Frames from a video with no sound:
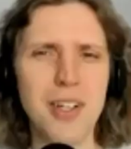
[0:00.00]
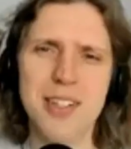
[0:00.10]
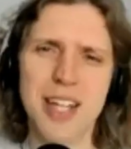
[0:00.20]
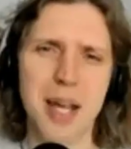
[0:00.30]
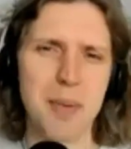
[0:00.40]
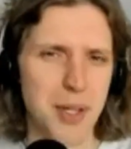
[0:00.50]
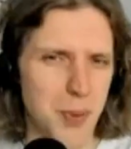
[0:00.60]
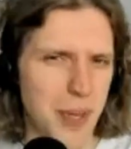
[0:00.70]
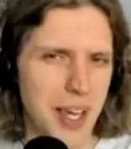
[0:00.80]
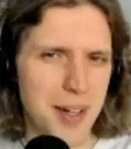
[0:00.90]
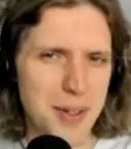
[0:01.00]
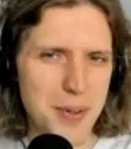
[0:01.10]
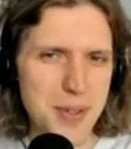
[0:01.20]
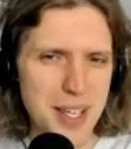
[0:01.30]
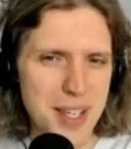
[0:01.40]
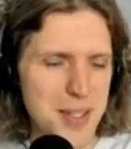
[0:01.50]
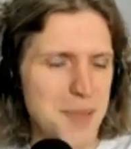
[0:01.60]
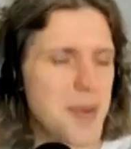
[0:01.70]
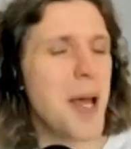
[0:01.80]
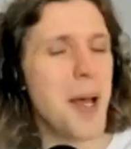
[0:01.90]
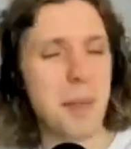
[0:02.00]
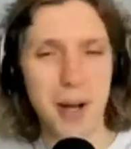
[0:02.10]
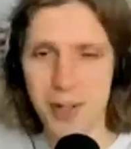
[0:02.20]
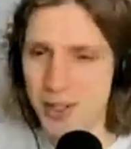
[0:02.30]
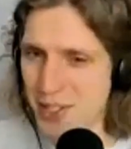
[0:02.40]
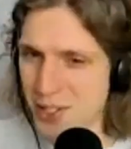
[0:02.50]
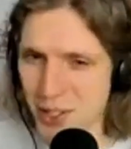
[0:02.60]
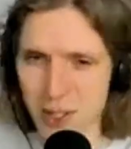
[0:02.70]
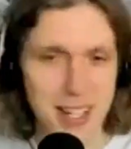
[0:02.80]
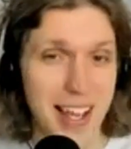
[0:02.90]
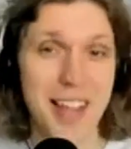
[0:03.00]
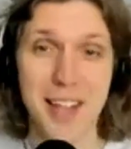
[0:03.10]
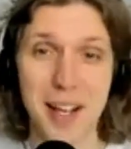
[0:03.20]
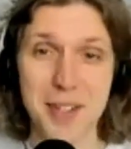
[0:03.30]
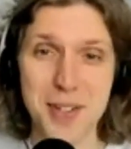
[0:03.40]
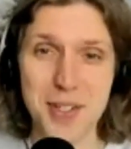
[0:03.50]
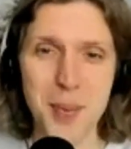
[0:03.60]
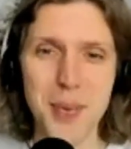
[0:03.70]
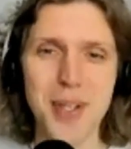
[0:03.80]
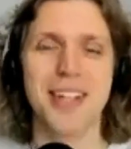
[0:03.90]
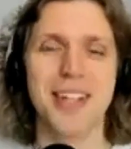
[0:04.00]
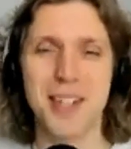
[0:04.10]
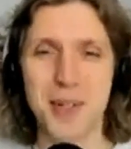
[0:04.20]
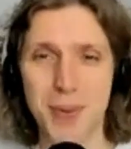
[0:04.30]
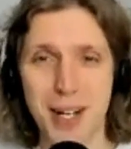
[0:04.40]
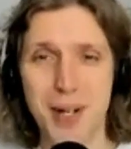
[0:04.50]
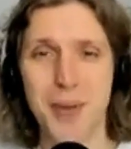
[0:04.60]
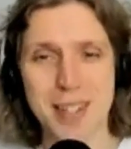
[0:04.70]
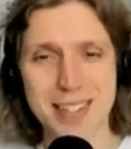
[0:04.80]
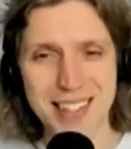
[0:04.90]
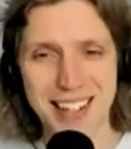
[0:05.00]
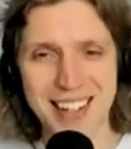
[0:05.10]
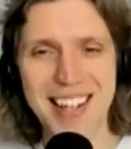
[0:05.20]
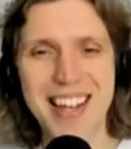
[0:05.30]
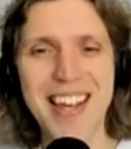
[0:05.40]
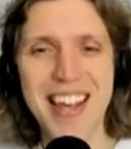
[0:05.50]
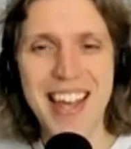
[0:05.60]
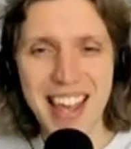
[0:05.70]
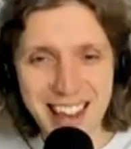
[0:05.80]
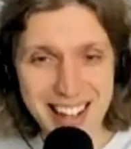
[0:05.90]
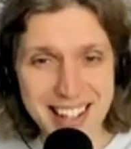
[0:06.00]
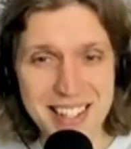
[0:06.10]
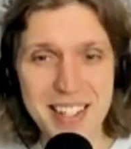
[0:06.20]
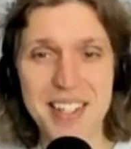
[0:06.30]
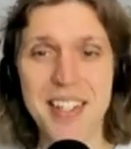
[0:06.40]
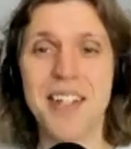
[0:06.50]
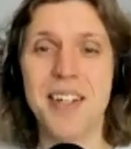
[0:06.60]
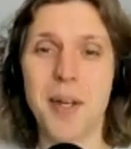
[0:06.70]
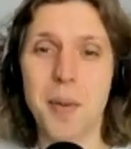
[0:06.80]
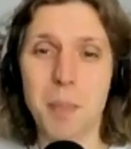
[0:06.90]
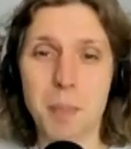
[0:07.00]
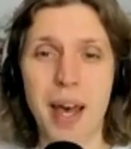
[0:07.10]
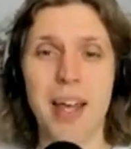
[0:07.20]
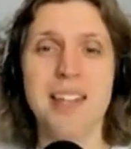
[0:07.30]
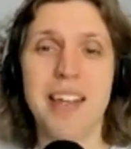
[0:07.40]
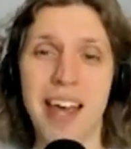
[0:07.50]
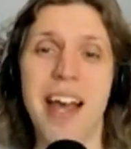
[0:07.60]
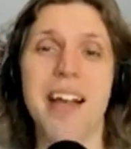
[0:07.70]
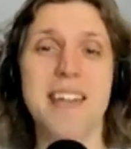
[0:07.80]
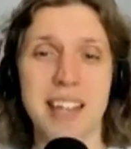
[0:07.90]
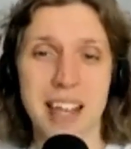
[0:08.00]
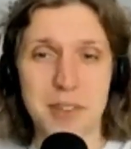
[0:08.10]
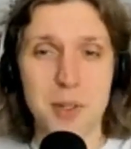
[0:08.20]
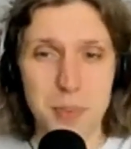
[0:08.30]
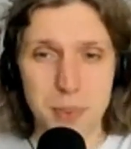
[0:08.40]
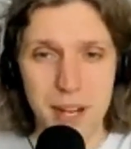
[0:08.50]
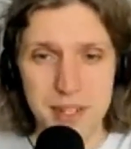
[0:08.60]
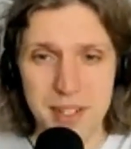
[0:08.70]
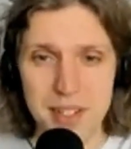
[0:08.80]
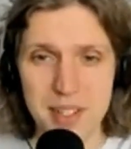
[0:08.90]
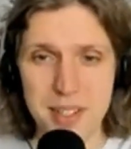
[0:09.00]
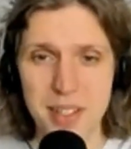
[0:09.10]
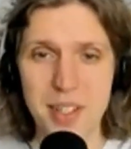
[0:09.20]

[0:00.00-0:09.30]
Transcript: long time ago, we had a conversation about totally another topic, and here we are once again. And Bad Axe Enterprises.